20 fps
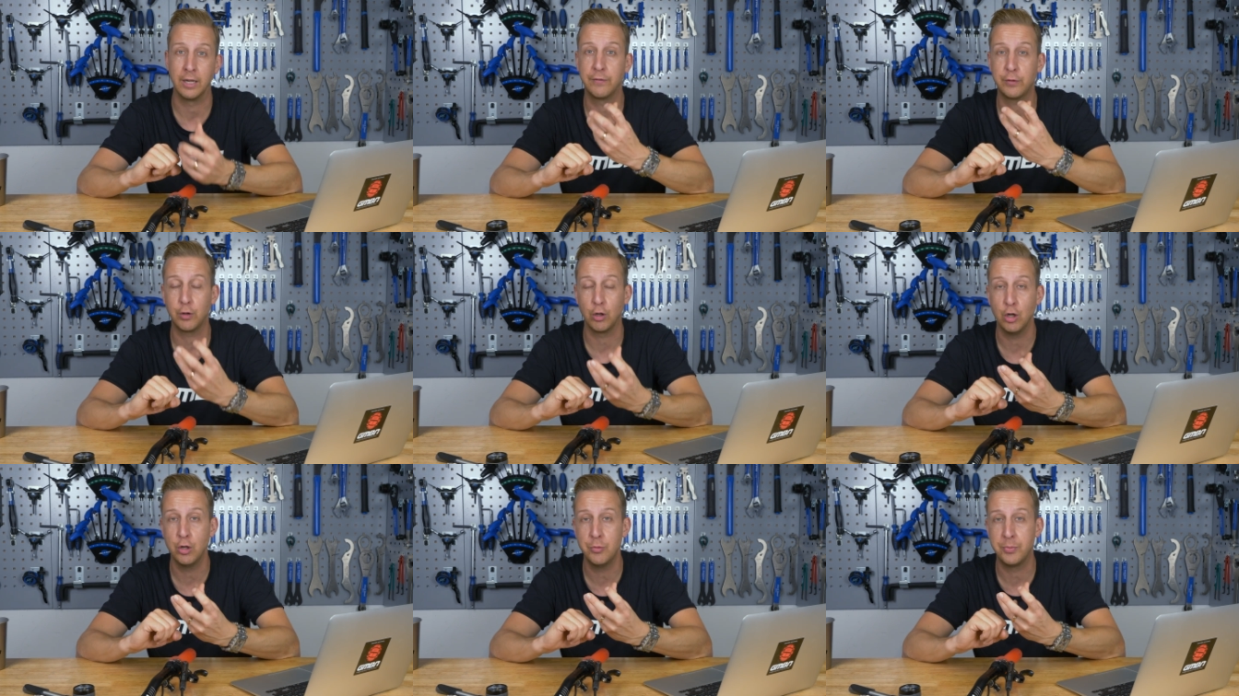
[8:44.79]
If
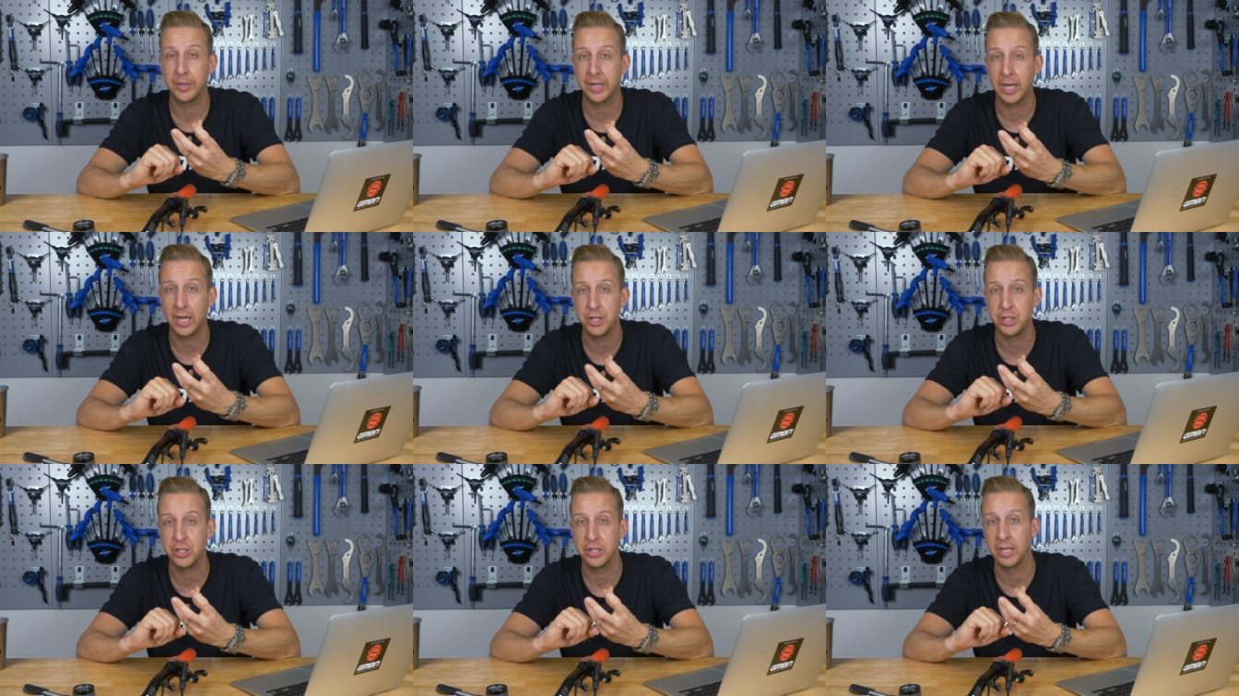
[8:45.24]
you've got
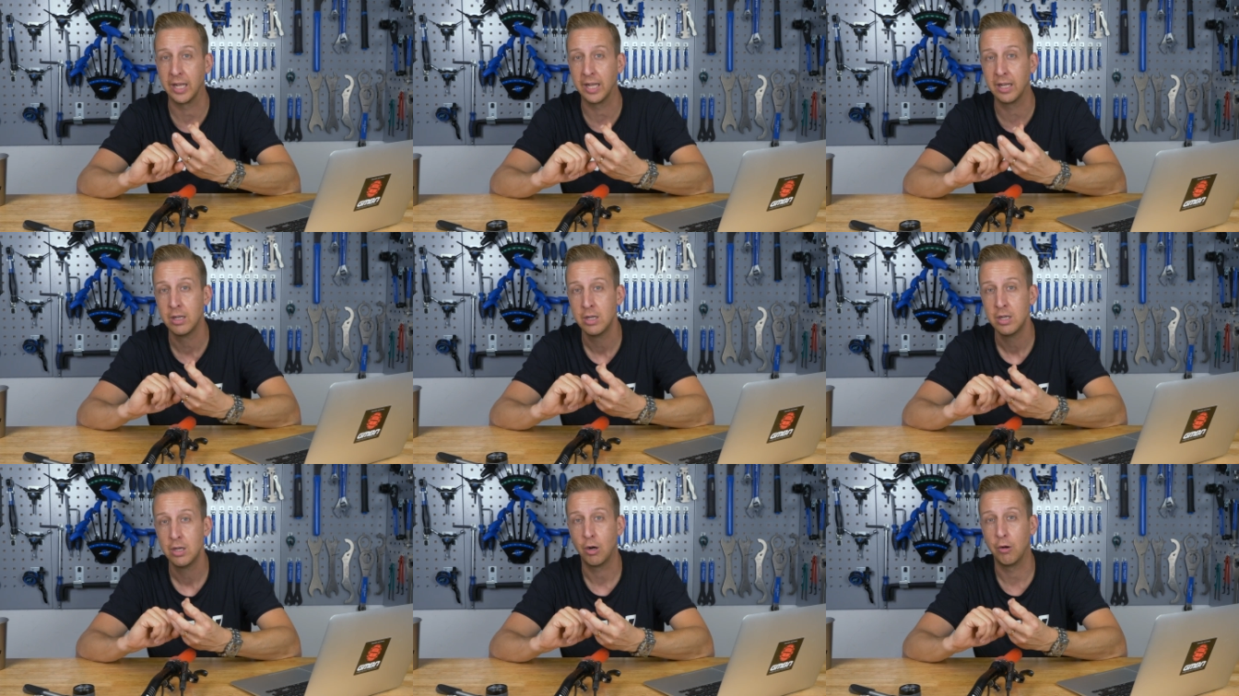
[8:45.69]
lubrication
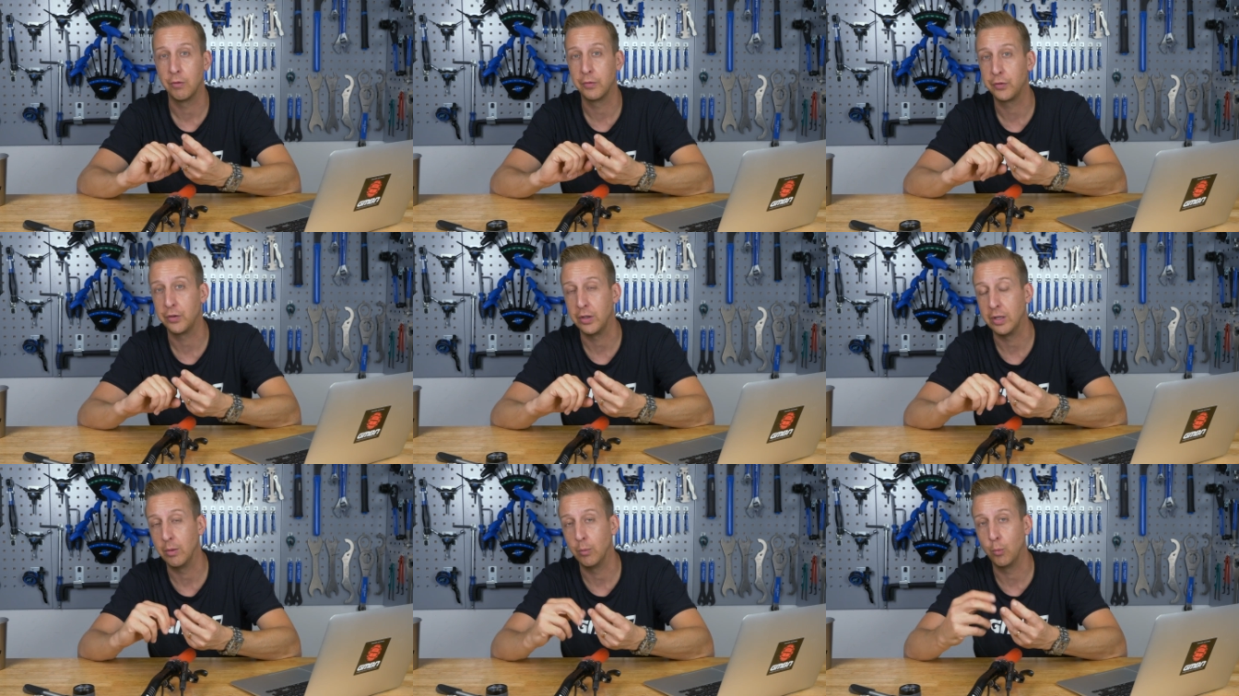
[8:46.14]
there,
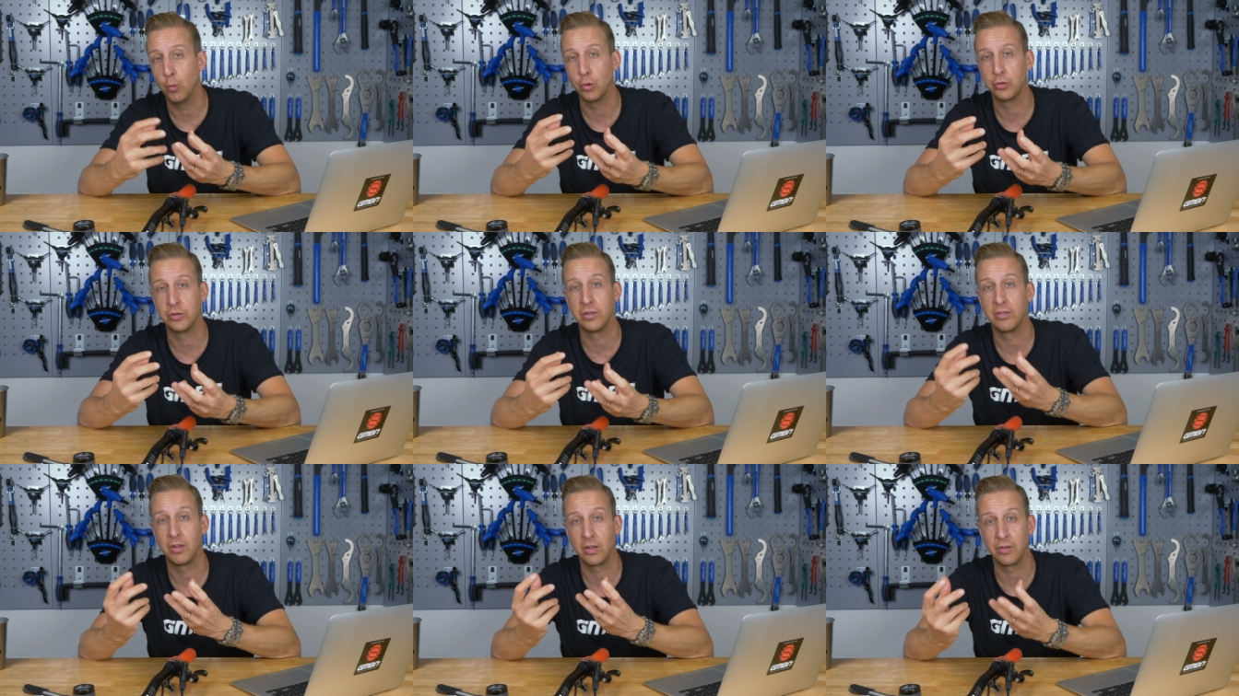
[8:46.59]
obviously
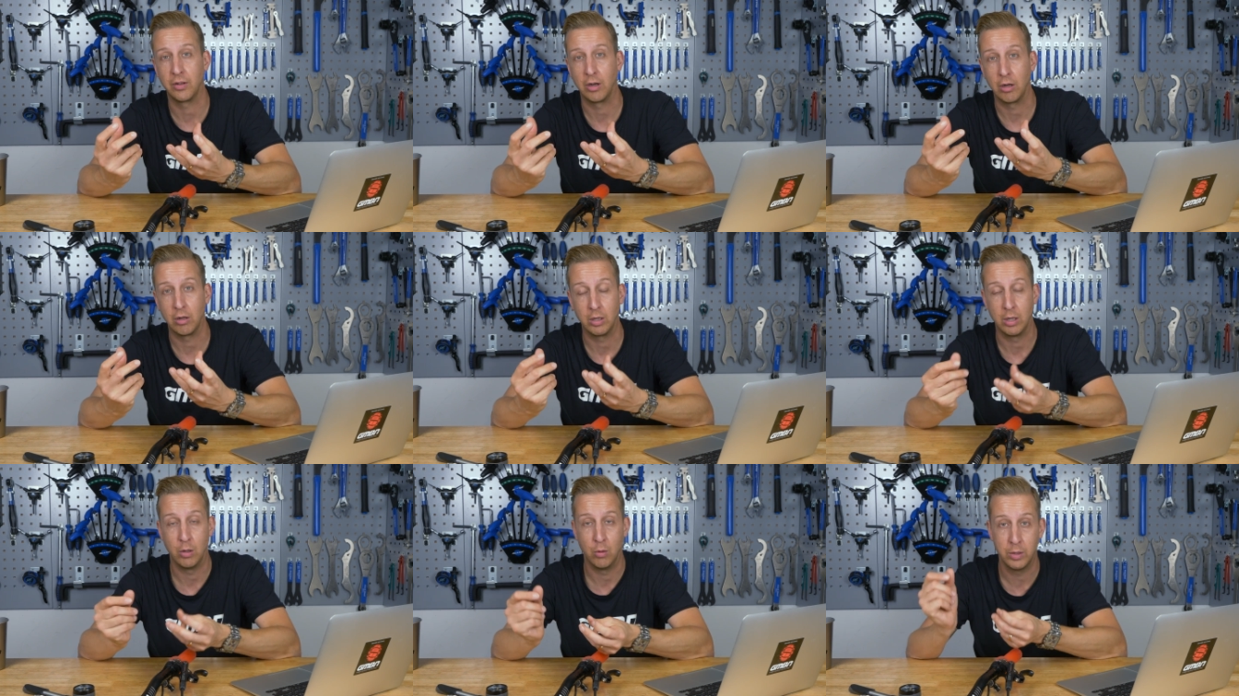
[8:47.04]
water doesn't
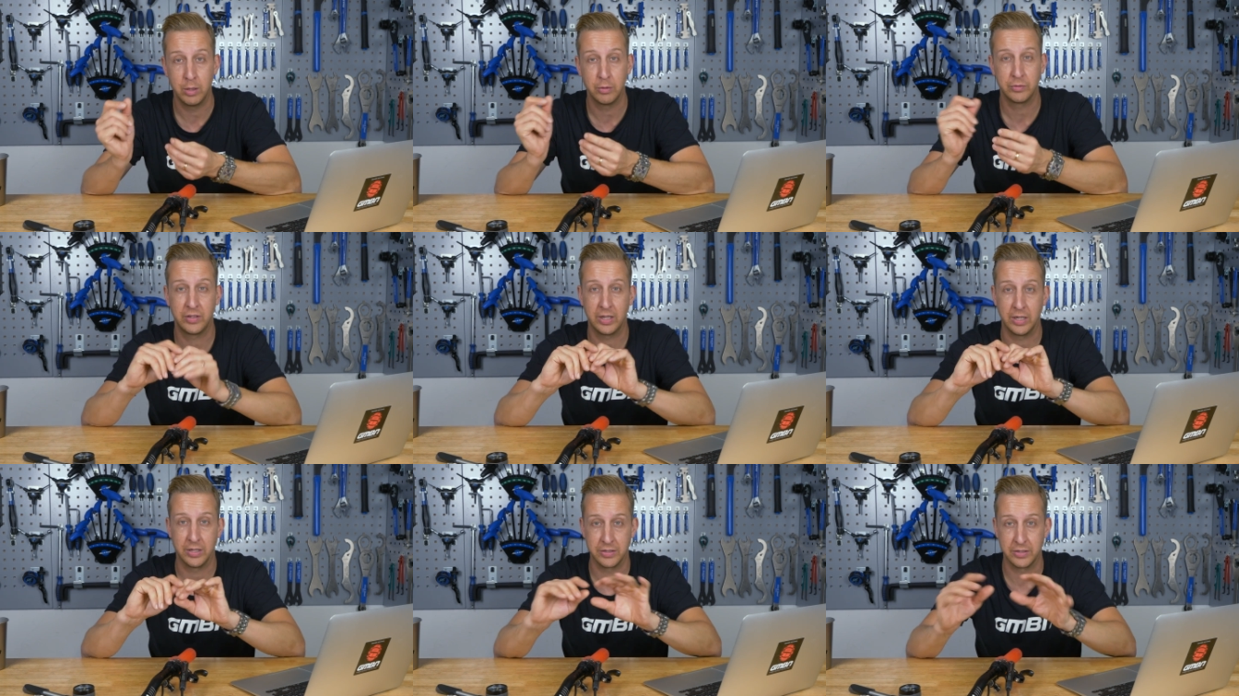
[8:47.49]
like oil,
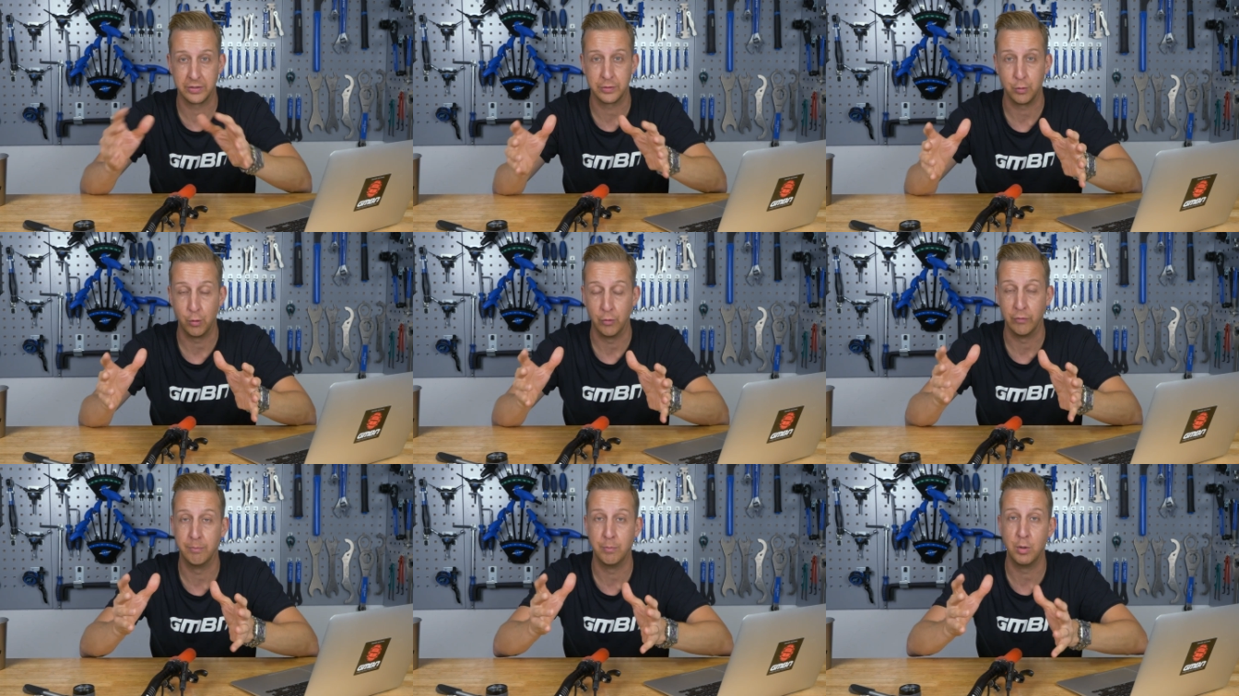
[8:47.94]
tends to
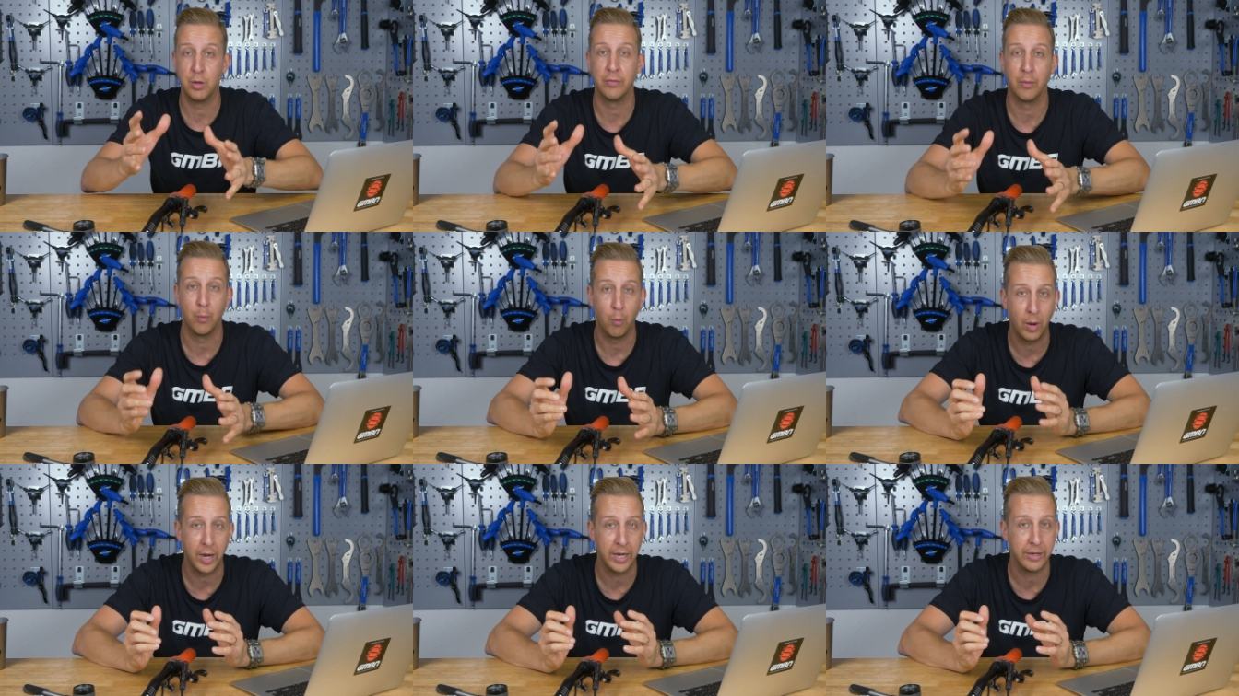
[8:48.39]
sort of move
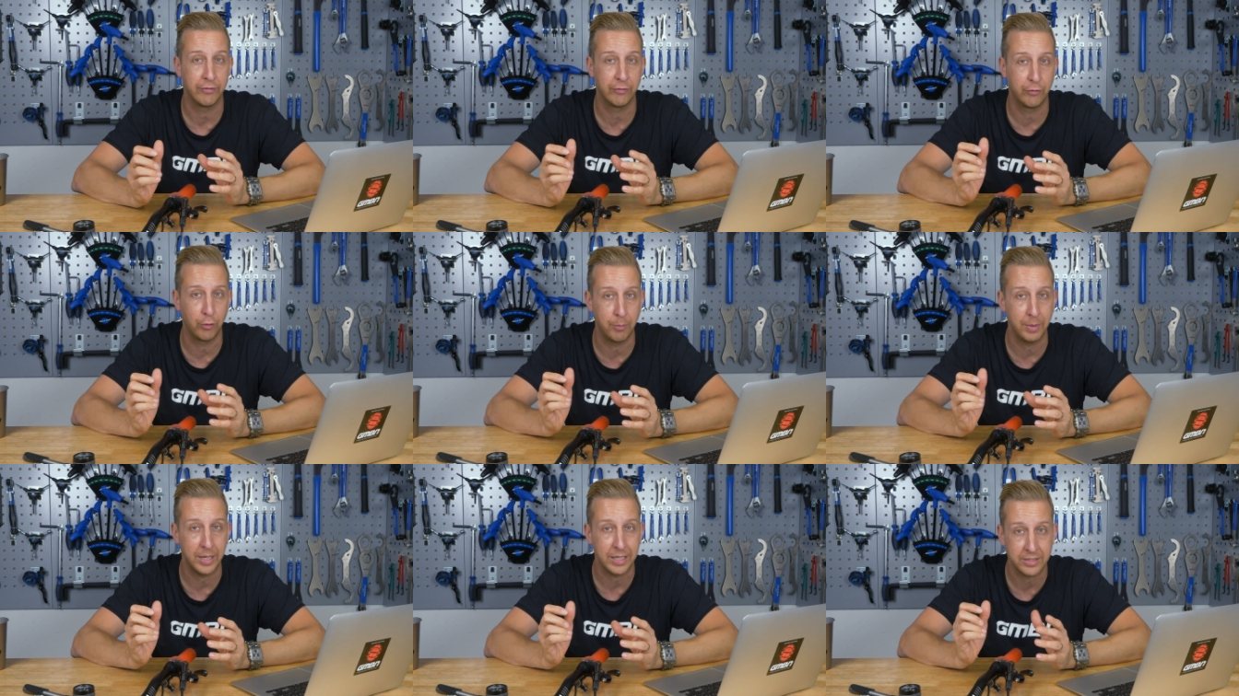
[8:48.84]
away
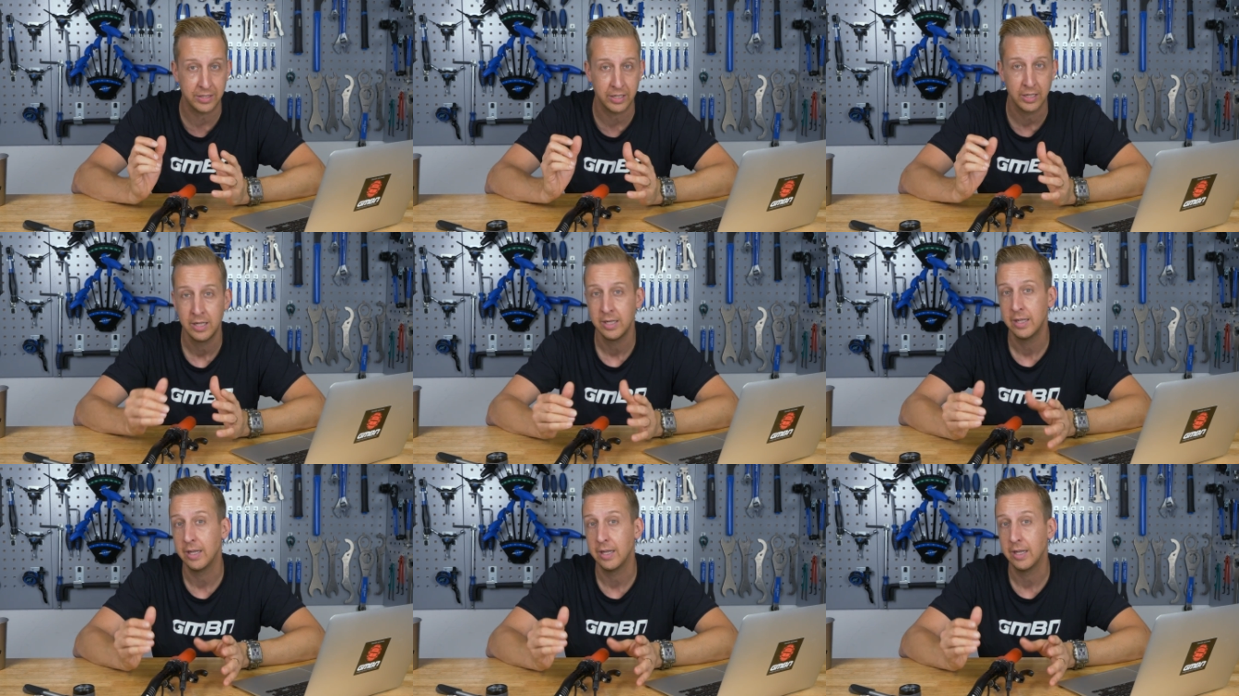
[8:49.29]
from it.